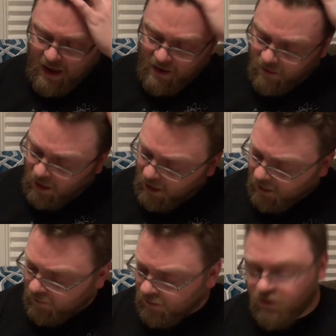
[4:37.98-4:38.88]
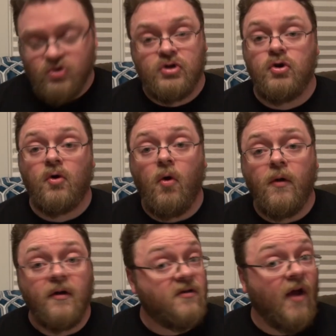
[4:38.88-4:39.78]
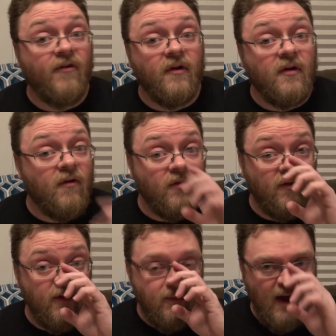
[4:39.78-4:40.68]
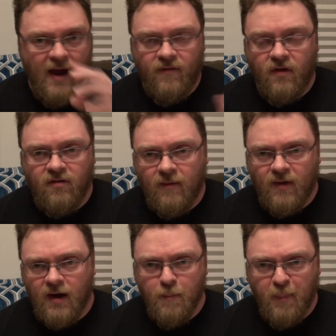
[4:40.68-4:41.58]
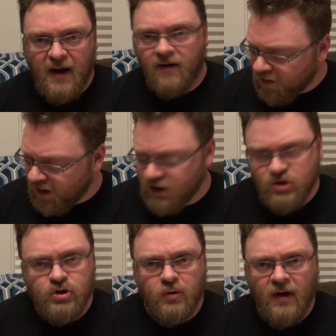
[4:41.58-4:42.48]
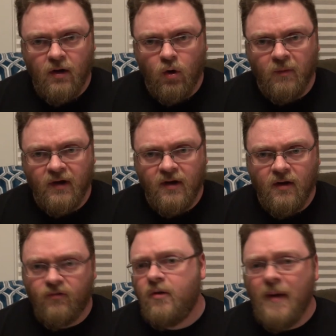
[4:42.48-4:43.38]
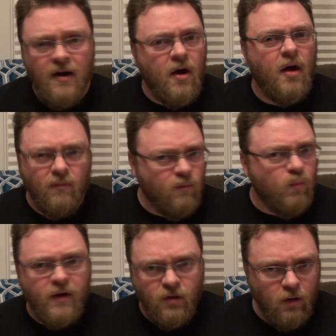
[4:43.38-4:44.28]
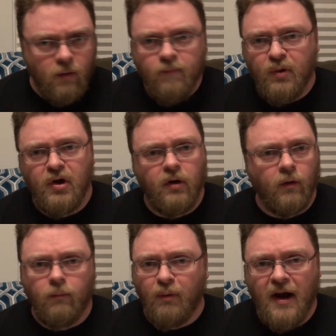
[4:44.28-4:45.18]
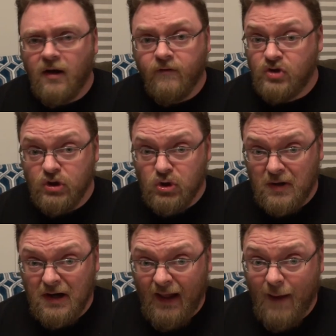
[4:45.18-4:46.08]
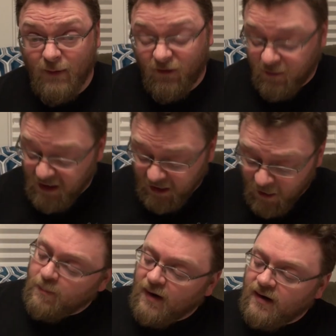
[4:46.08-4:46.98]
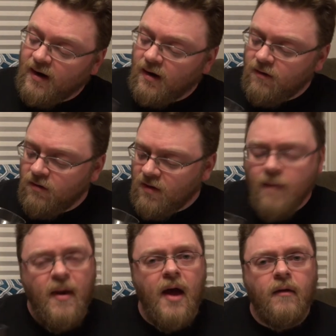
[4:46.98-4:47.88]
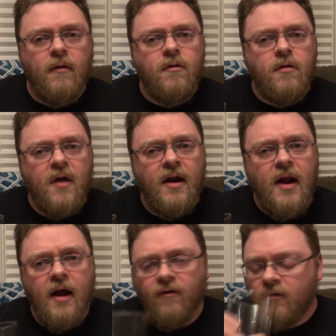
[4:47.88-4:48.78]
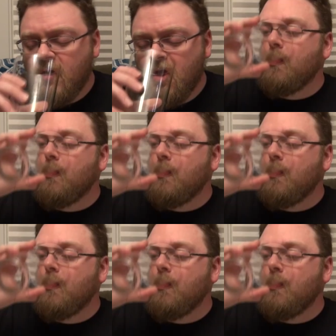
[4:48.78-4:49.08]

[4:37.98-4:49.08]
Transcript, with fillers: and uh, this ginger cola doesn't. Doesn't seem to have the same kind of bite that a ginger ale normally does, depending on what your particular brand of ginger ale happens to be. But uh, this is not bad. This is kind of nice.